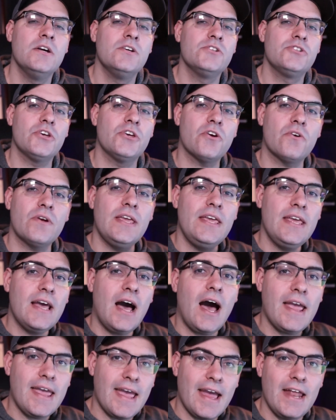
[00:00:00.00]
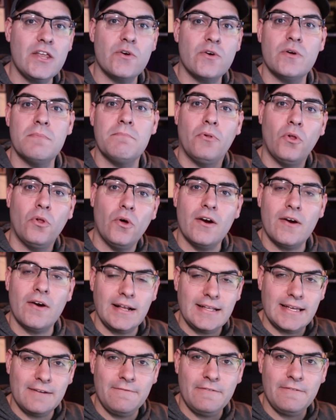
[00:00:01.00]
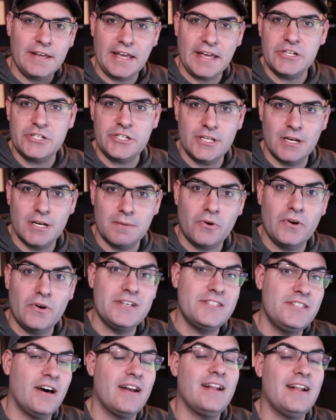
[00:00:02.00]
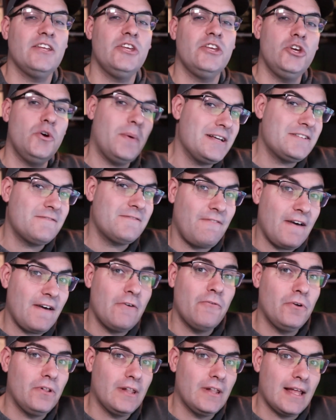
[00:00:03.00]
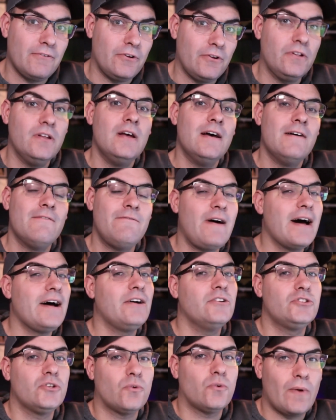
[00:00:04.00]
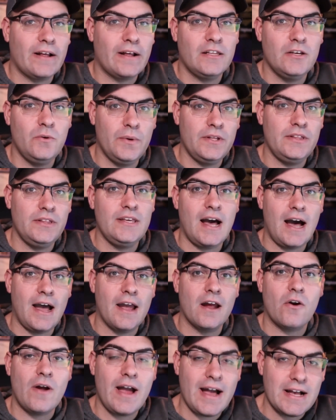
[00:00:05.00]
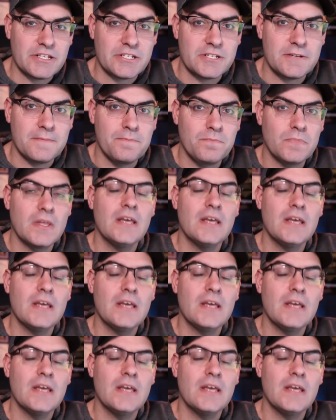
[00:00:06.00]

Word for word: So your EIN, your employer identification number is done at the US federal level, filed directly with the IRS.